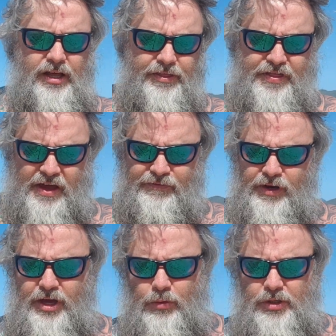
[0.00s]
and
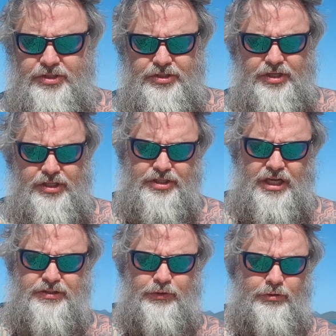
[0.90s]
thankfully I wasn't
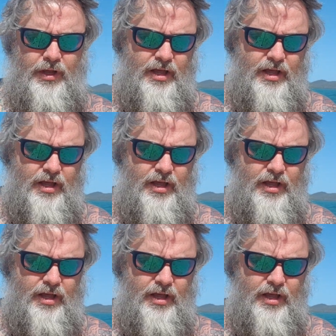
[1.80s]
successful.